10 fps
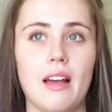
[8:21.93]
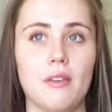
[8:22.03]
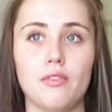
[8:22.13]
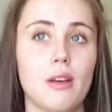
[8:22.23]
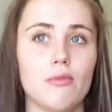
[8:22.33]

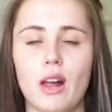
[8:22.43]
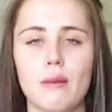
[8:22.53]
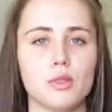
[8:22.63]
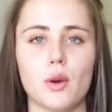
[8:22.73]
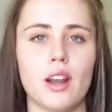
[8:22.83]

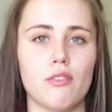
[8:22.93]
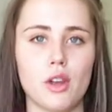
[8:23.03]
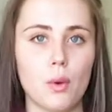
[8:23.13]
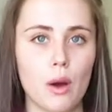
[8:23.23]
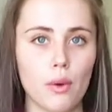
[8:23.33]
flip-flops or whatever
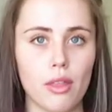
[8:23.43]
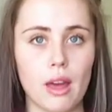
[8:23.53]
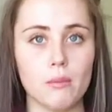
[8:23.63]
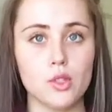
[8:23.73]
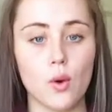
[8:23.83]
you want with
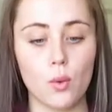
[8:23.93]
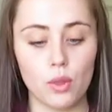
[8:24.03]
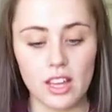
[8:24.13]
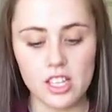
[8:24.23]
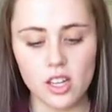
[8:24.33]
them. So
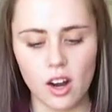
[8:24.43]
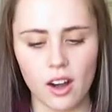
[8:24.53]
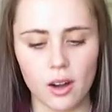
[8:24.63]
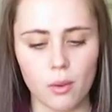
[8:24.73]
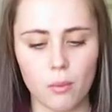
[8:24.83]
these
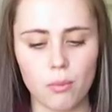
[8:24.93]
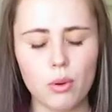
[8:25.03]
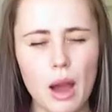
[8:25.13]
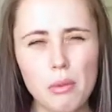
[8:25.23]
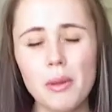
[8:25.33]
are
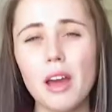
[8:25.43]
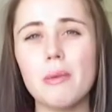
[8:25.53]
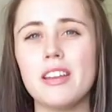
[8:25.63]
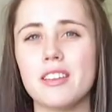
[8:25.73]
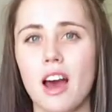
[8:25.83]
probably on
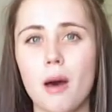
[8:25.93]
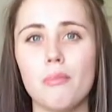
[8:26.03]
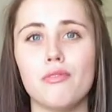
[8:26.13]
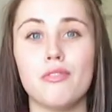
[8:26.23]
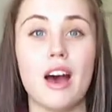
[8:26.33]
my
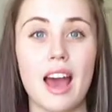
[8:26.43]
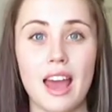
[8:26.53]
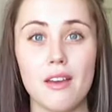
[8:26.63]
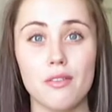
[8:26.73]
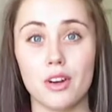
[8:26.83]
top
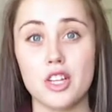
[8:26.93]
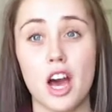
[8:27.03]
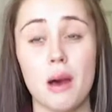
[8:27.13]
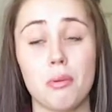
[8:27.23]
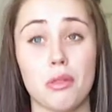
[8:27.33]
5 or
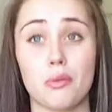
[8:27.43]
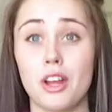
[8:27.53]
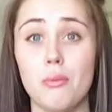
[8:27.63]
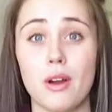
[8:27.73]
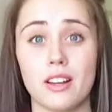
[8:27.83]
top
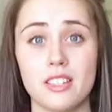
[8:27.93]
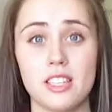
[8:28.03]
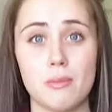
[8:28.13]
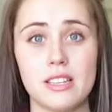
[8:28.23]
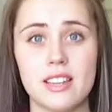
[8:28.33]
3
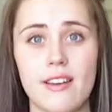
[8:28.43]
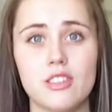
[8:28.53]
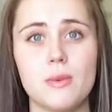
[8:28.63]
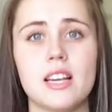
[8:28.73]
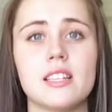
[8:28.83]
pregnancy
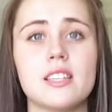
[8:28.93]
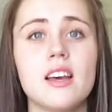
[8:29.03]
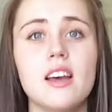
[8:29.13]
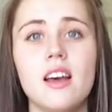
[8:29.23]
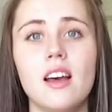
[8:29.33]
must-haves because
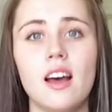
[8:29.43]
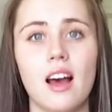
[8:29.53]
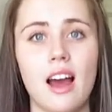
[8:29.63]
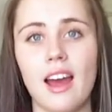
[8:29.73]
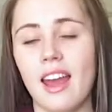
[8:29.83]

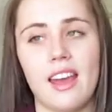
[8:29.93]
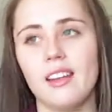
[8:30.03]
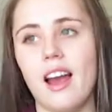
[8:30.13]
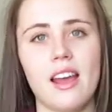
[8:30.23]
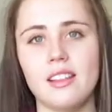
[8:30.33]

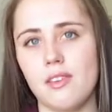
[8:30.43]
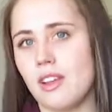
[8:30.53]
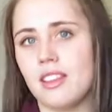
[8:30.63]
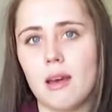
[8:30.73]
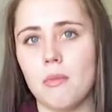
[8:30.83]
I live
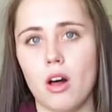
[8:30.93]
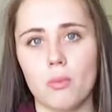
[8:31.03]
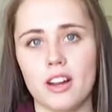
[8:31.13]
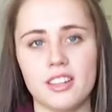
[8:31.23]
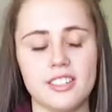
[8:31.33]
in them all
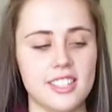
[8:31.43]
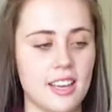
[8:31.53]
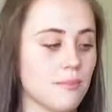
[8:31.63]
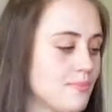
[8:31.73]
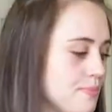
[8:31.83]

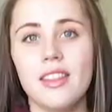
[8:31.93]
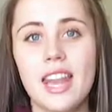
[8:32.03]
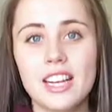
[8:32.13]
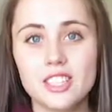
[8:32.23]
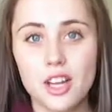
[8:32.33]
pregnancy. The
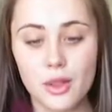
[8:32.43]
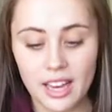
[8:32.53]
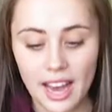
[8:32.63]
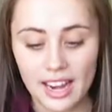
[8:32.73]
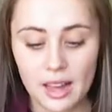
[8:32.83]
next
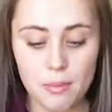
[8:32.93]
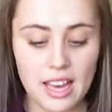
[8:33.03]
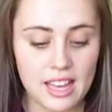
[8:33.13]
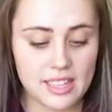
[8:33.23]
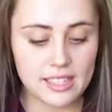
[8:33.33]
clothing item
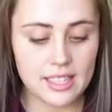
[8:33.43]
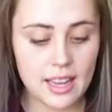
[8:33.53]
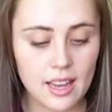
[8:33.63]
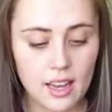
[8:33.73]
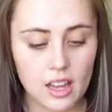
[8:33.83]
is
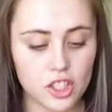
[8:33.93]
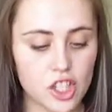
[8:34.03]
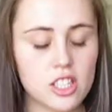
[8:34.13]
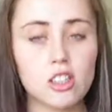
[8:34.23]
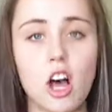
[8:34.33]

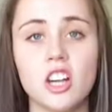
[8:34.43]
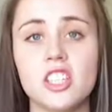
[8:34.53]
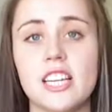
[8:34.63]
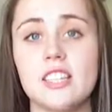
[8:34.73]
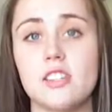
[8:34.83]
just long
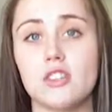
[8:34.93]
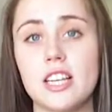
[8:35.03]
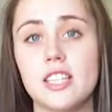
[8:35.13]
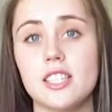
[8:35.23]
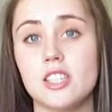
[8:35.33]

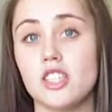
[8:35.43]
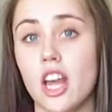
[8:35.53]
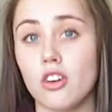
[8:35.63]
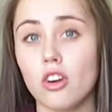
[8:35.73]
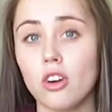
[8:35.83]
dresses in
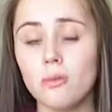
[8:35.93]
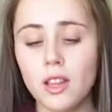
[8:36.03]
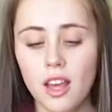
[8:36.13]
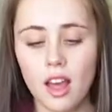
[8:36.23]
general.